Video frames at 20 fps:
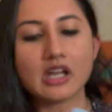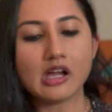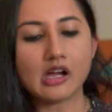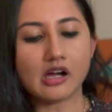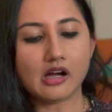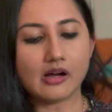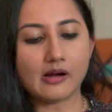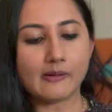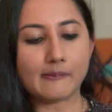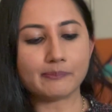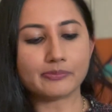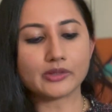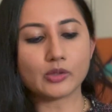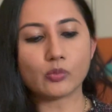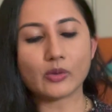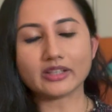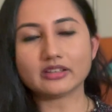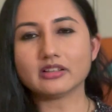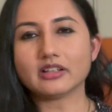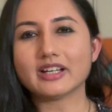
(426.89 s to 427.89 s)
the
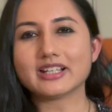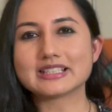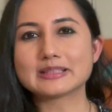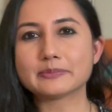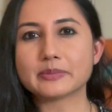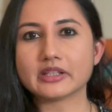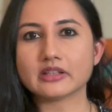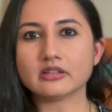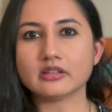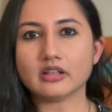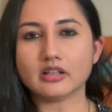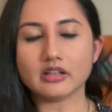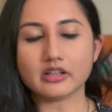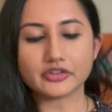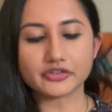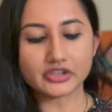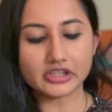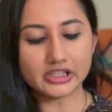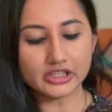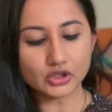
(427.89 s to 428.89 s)
weather has been
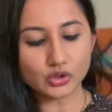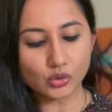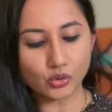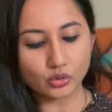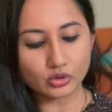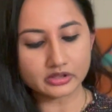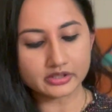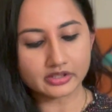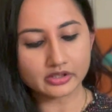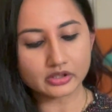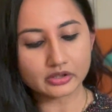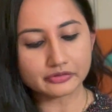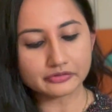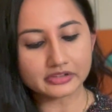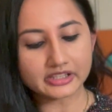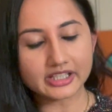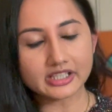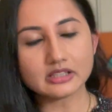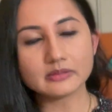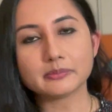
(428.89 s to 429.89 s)
really cold here of
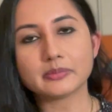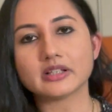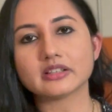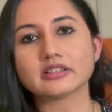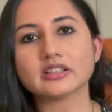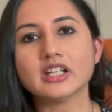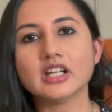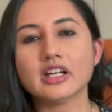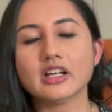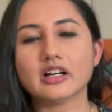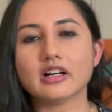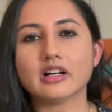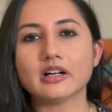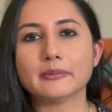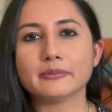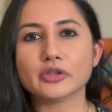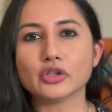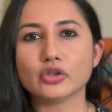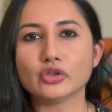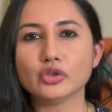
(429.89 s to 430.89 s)
late, but
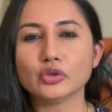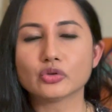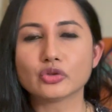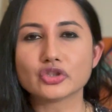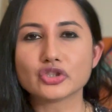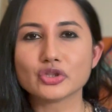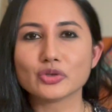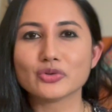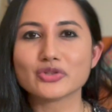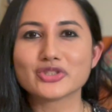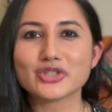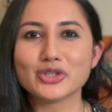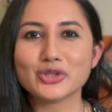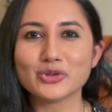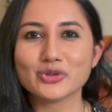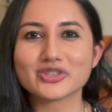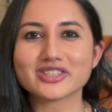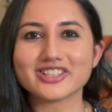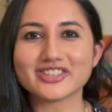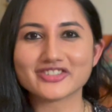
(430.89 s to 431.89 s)
you could choose to
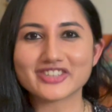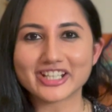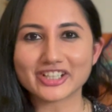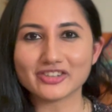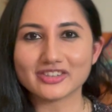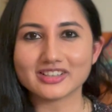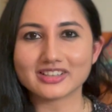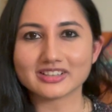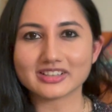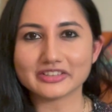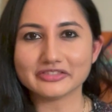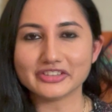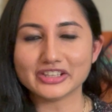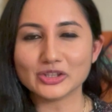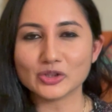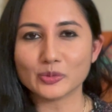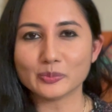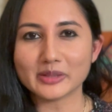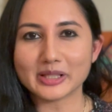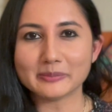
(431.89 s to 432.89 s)
use a regular
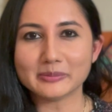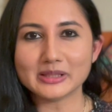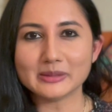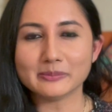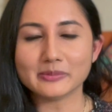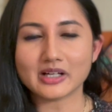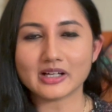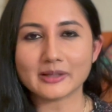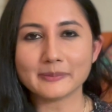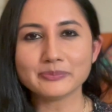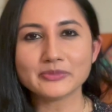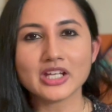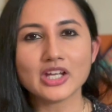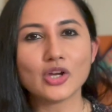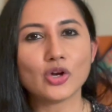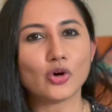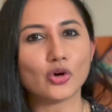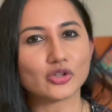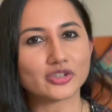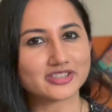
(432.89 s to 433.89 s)
Aveeno Baby Balm
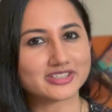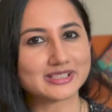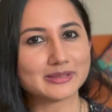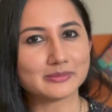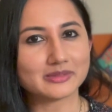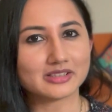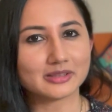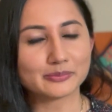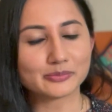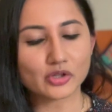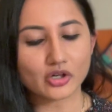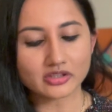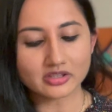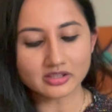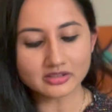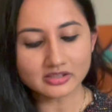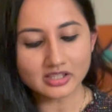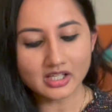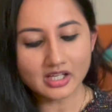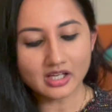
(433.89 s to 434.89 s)
or a similar
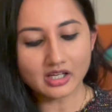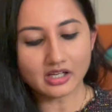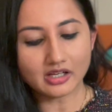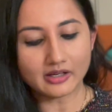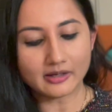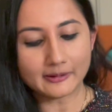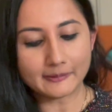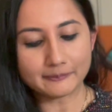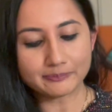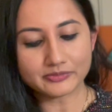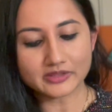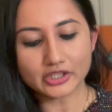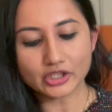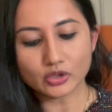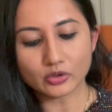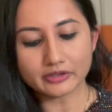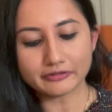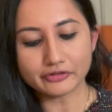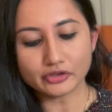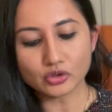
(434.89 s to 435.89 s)
product.
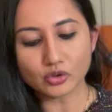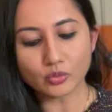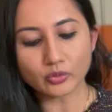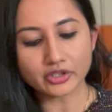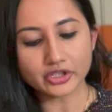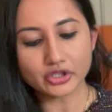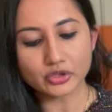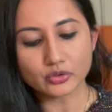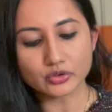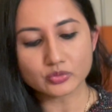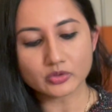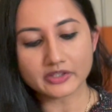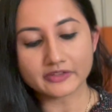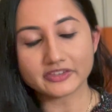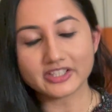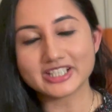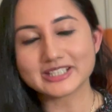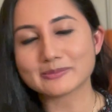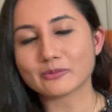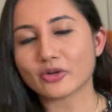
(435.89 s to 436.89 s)
If you don't want to use one of
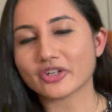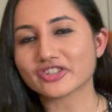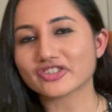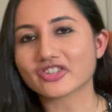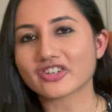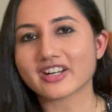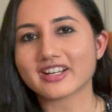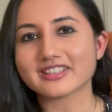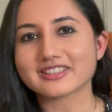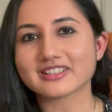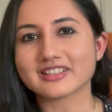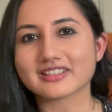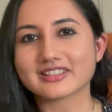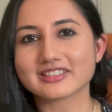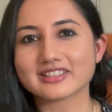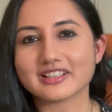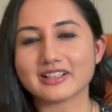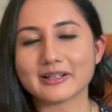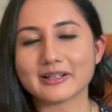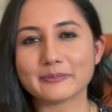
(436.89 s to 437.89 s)
these
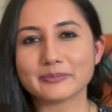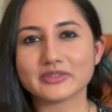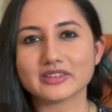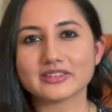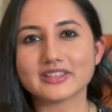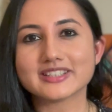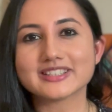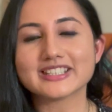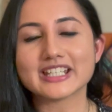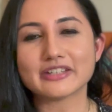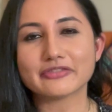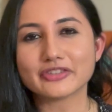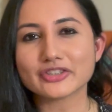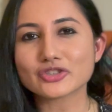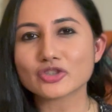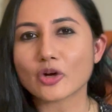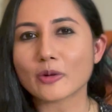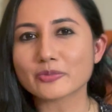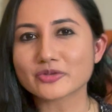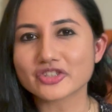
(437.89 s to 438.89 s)
moisturizers, the
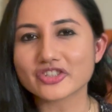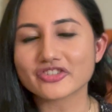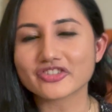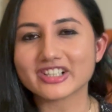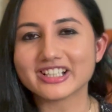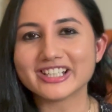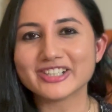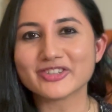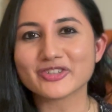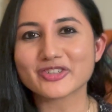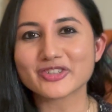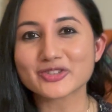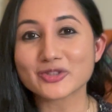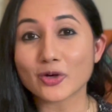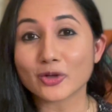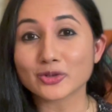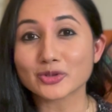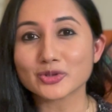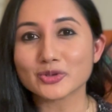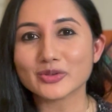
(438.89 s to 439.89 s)
safest option really to
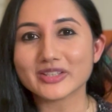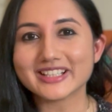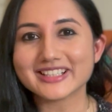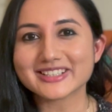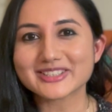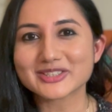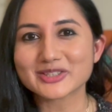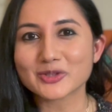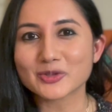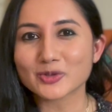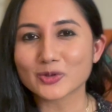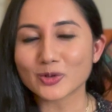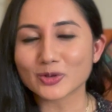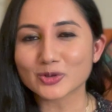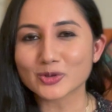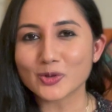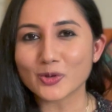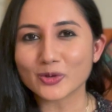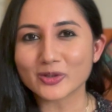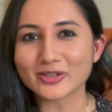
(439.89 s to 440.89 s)
resort to is good
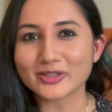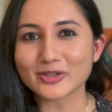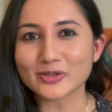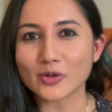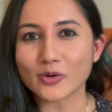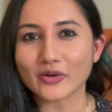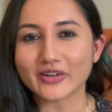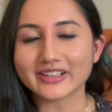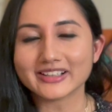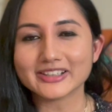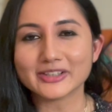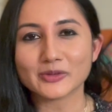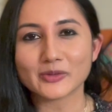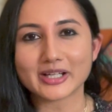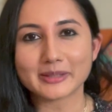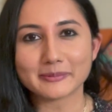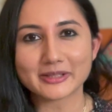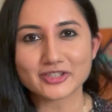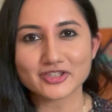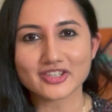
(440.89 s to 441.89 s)
old coconut oil.
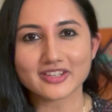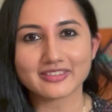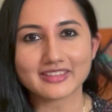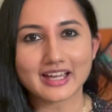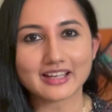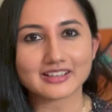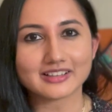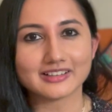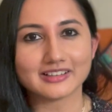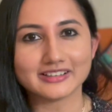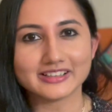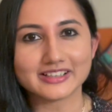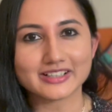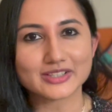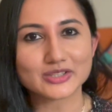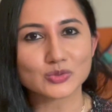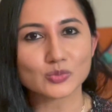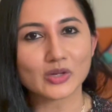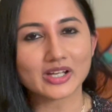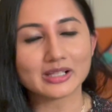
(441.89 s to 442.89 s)
I mentioned that earlier
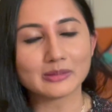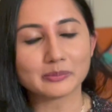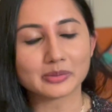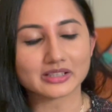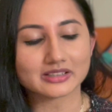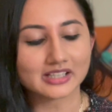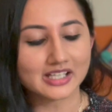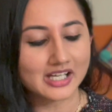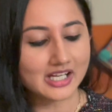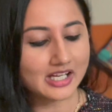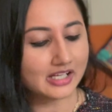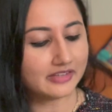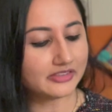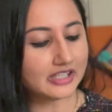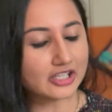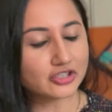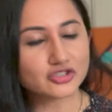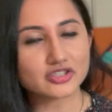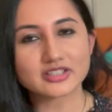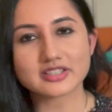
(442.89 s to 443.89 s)
as well, but
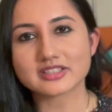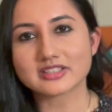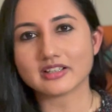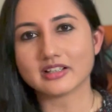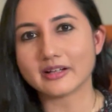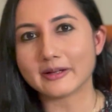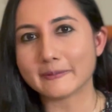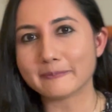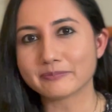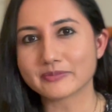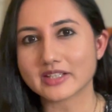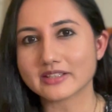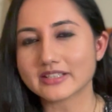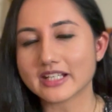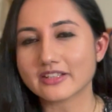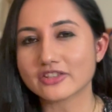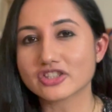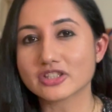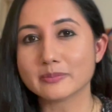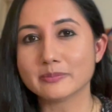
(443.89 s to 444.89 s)
that just
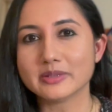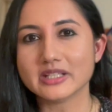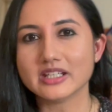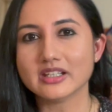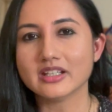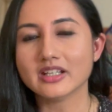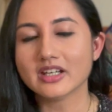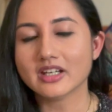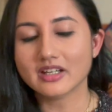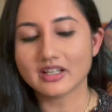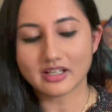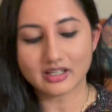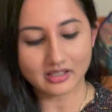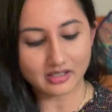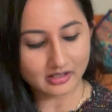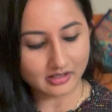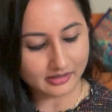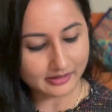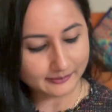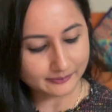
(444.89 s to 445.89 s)
tends to be
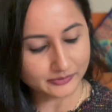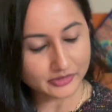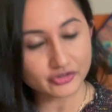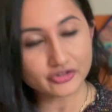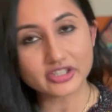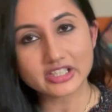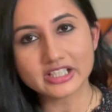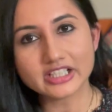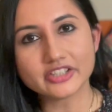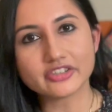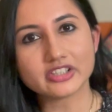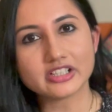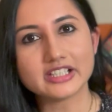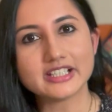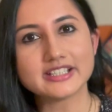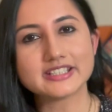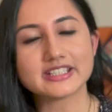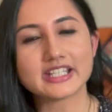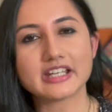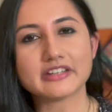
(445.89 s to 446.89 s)
really, really
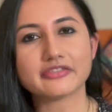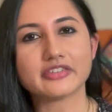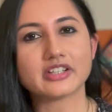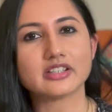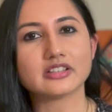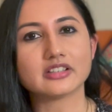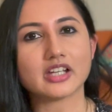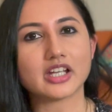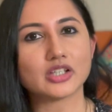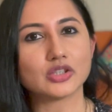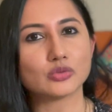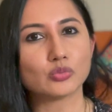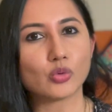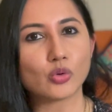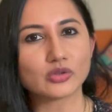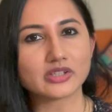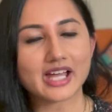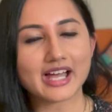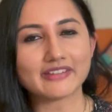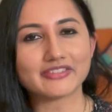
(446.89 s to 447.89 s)
safe and
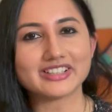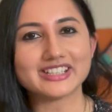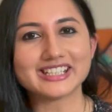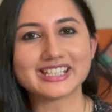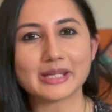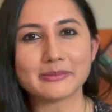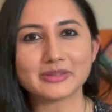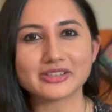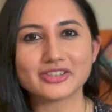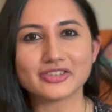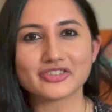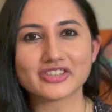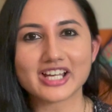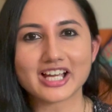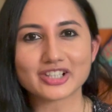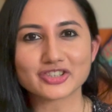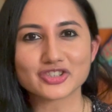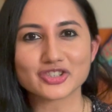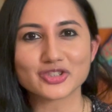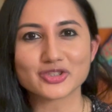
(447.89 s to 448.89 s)
won't have any chemical
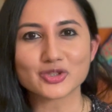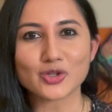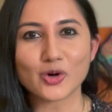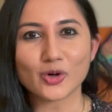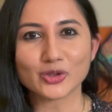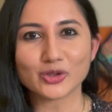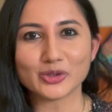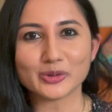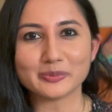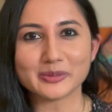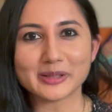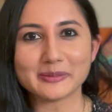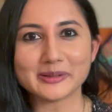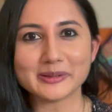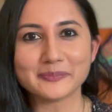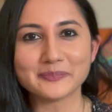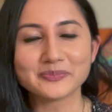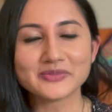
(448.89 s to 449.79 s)
reactions on your baby.